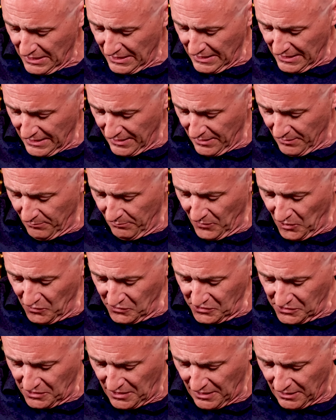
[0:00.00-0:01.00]

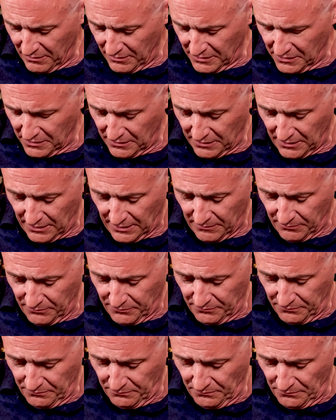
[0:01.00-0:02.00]
Most
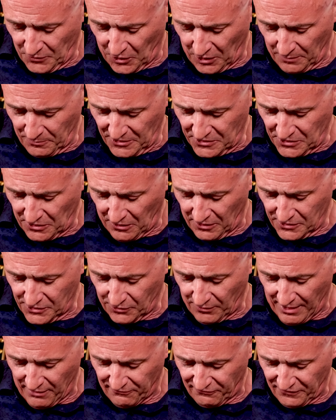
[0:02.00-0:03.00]
harp guitars
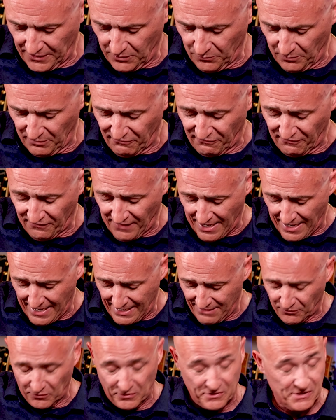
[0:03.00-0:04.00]
are outfitted with
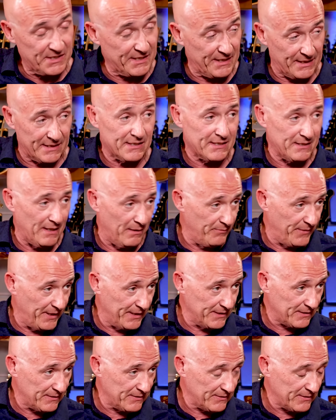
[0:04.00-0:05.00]
5 or 6 sub
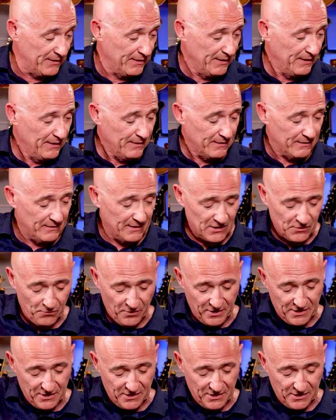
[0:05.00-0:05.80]
basses. This